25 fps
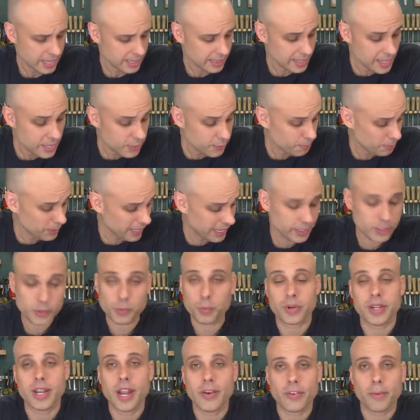These planes
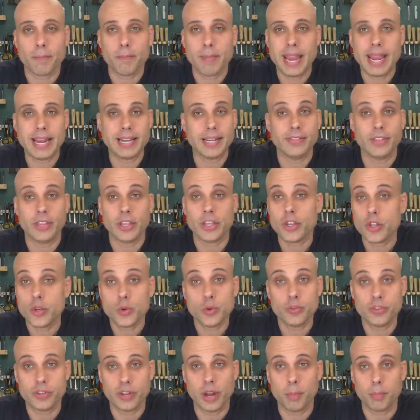were never made in the
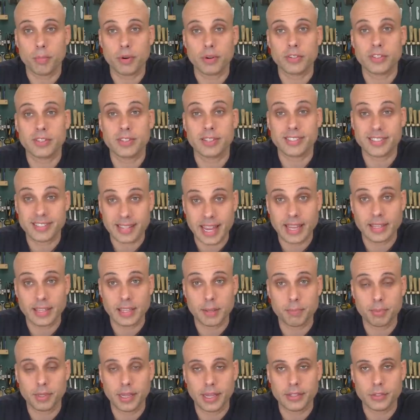huge numbers that
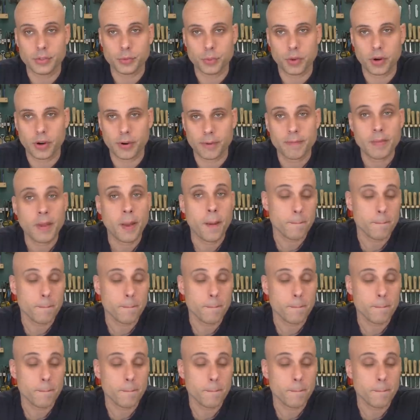Stanley planes were,